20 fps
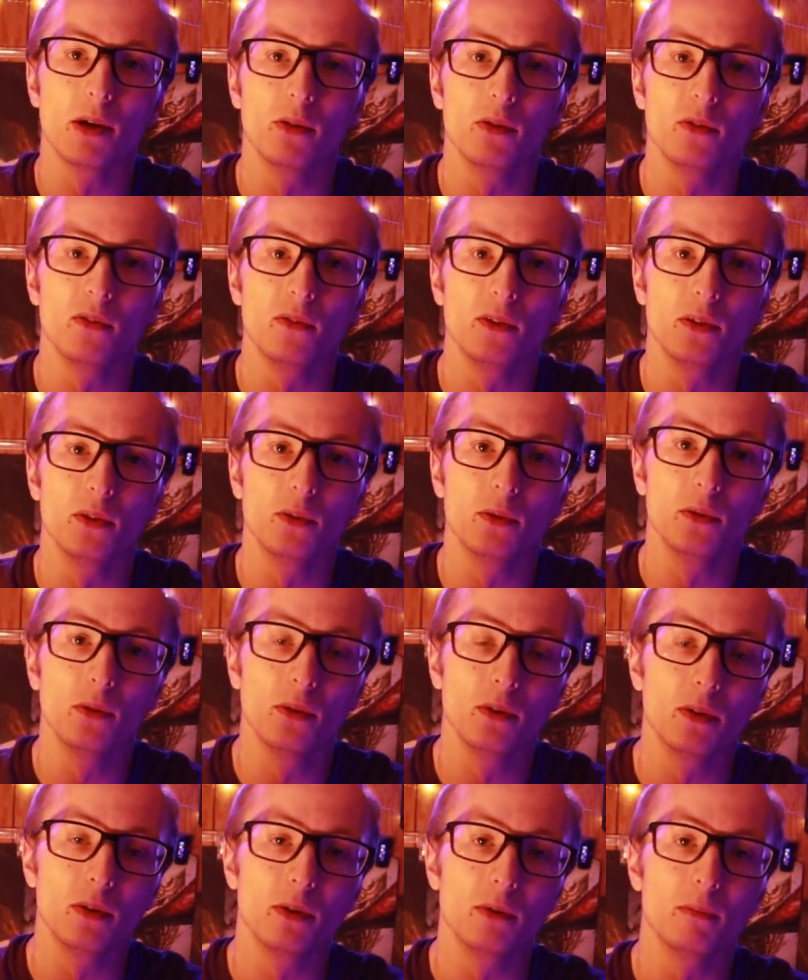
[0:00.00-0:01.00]
review,
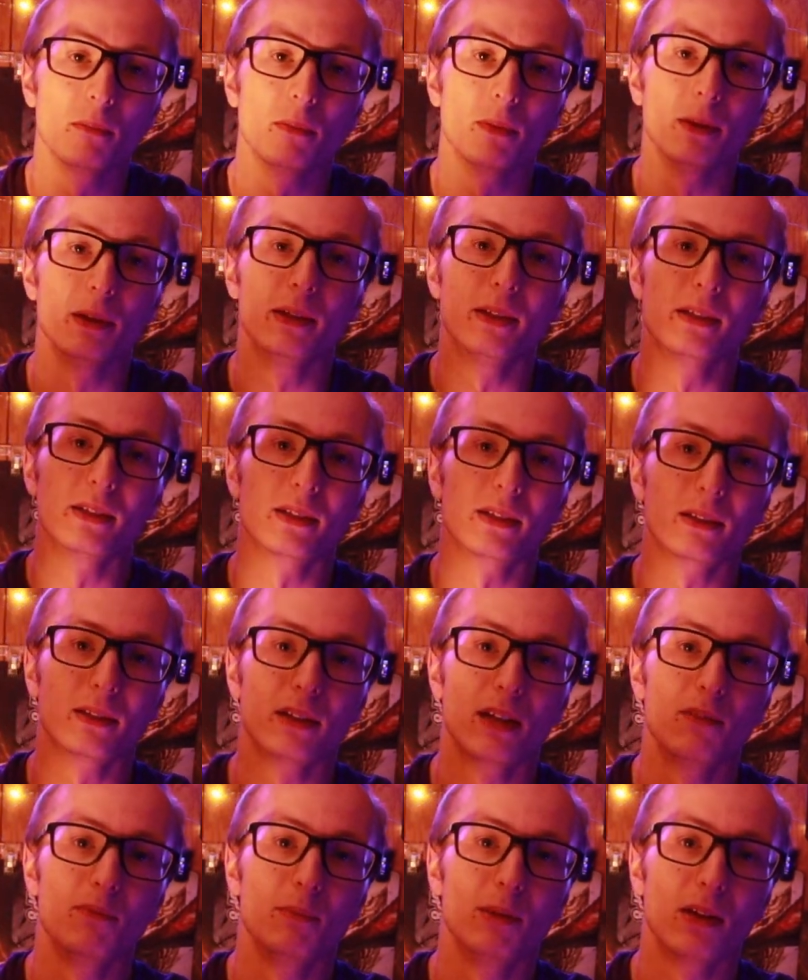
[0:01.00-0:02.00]
please
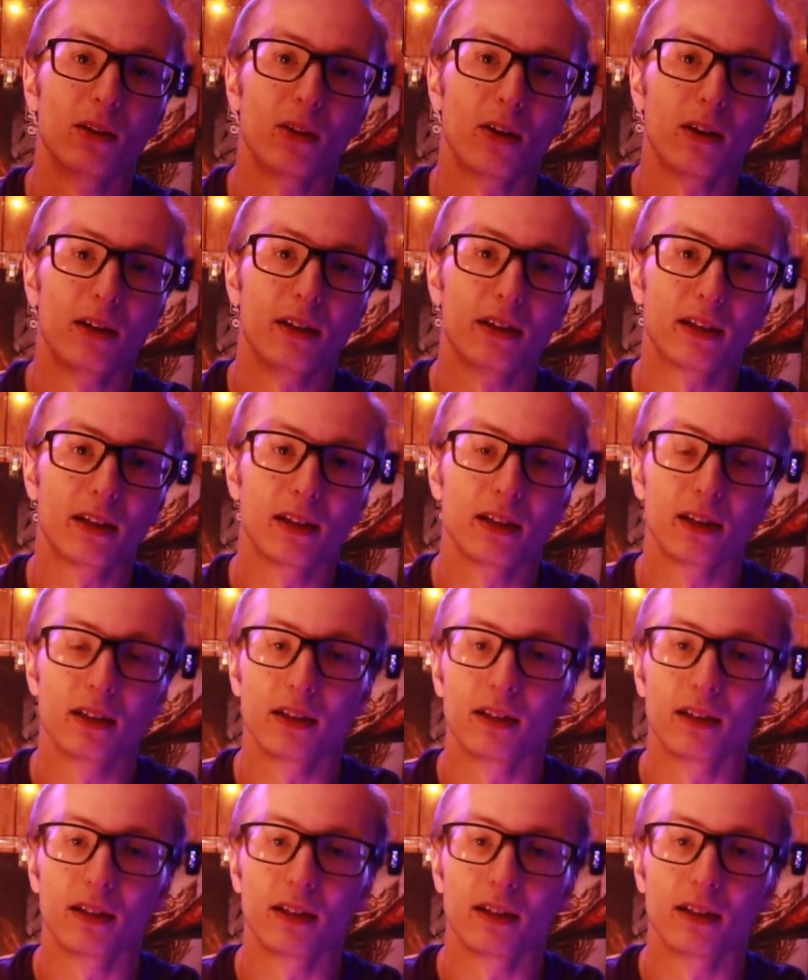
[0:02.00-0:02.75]
give me a like.